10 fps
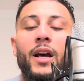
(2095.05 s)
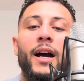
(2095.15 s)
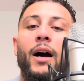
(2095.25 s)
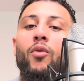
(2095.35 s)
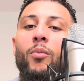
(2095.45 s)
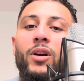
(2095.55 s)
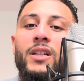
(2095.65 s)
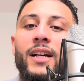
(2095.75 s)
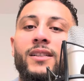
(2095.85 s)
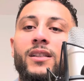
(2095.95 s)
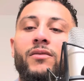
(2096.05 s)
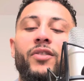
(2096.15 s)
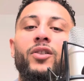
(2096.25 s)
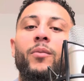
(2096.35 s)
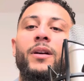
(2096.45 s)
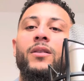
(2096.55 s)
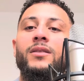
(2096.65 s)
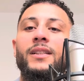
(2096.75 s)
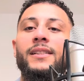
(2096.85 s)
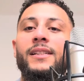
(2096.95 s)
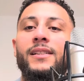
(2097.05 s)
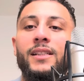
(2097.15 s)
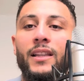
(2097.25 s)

I will monetize this video because this is